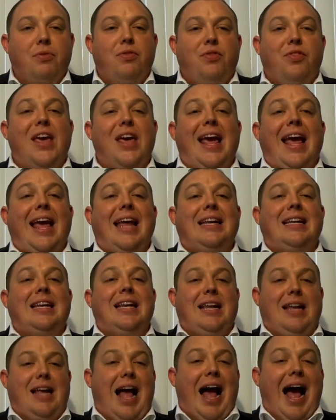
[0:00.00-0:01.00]

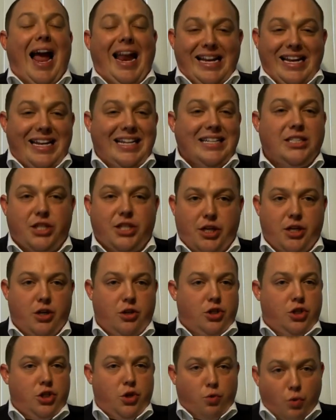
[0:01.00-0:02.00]
then I need to,
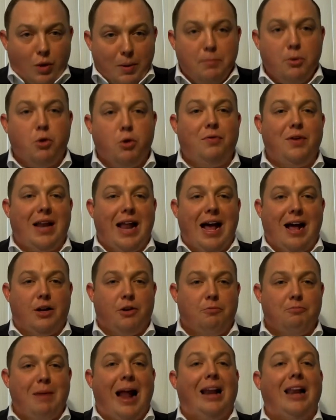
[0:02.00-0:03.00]
to remove it out
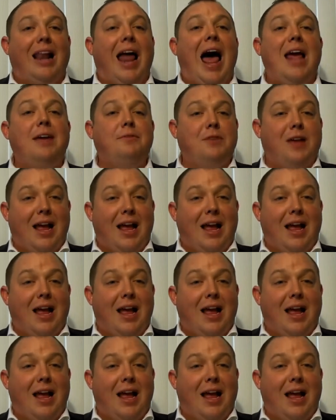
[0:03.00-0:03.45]
of my life.